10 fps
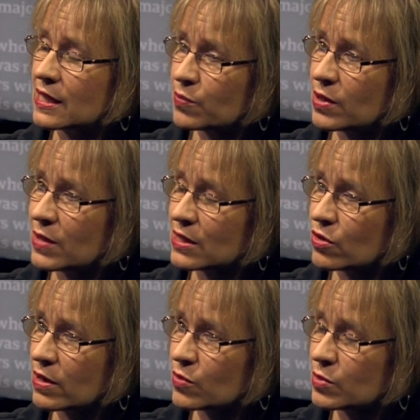implement
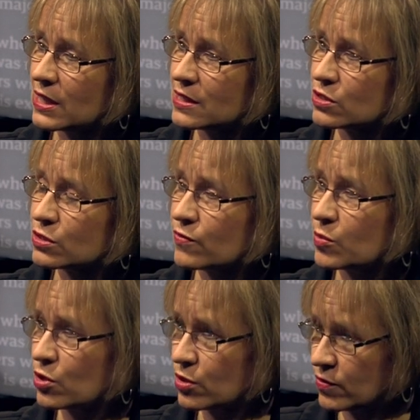the recommendations
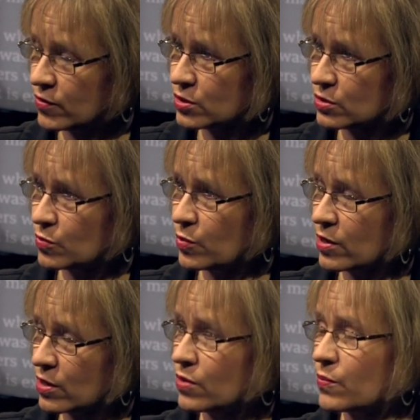from the Universal
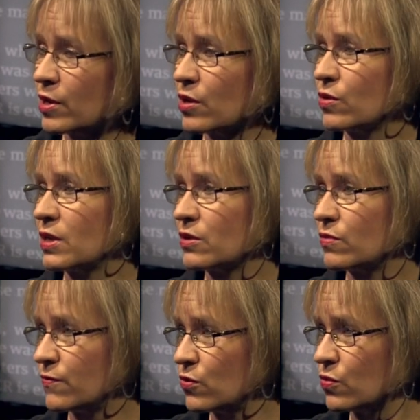Peri Periodic
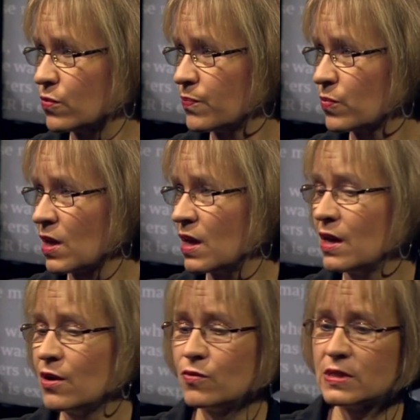Review.
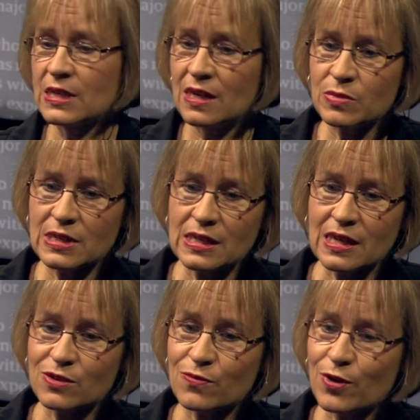Yes. Which comes in
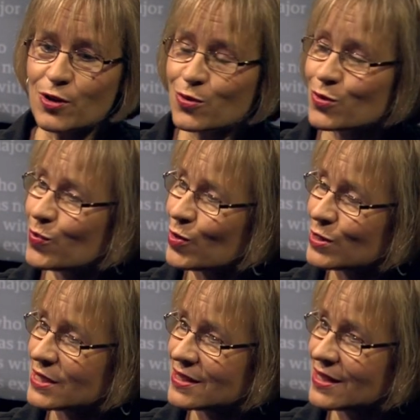at a very good
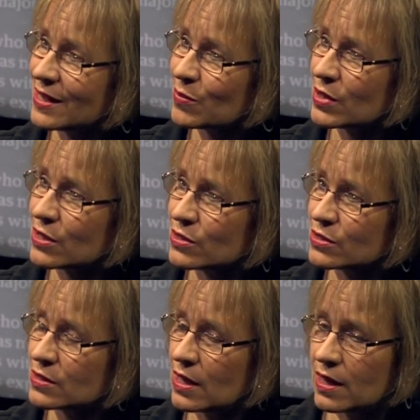point in time
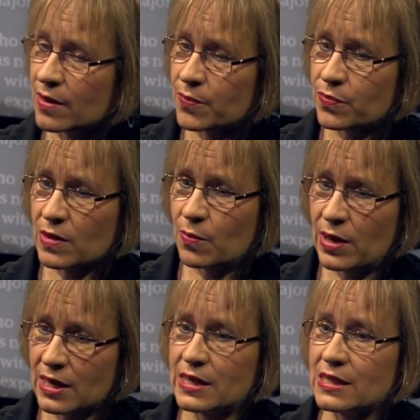because um,
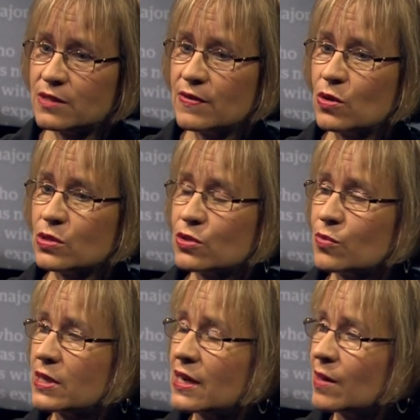Bangladesh will also
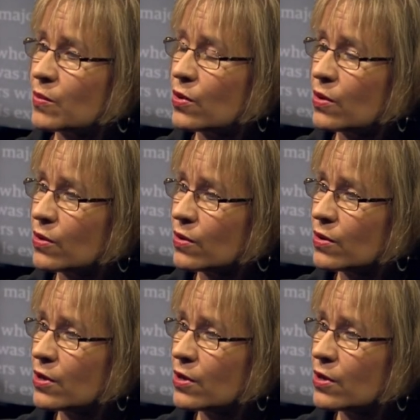become a